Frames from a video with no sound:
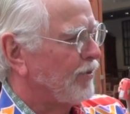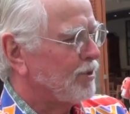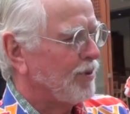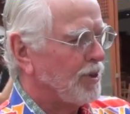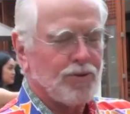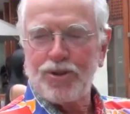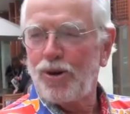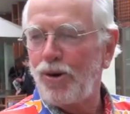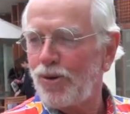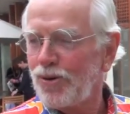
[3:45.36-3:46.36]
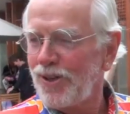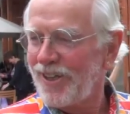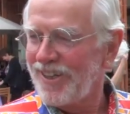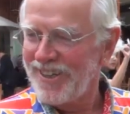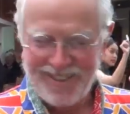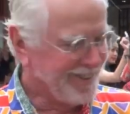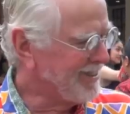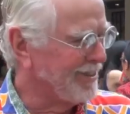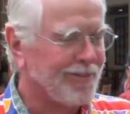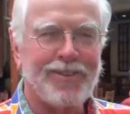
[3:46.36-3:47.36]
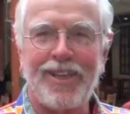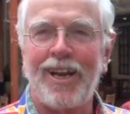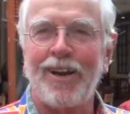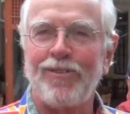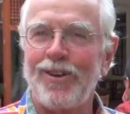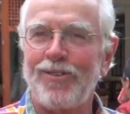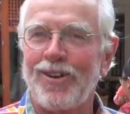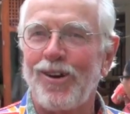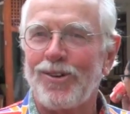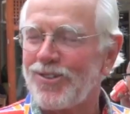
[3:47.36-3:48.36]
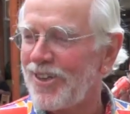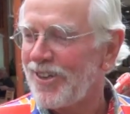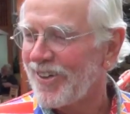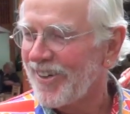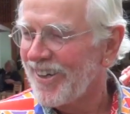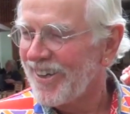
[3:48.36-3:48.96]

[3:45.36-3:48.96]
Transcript: first place was gold, silver. They never even noticed either.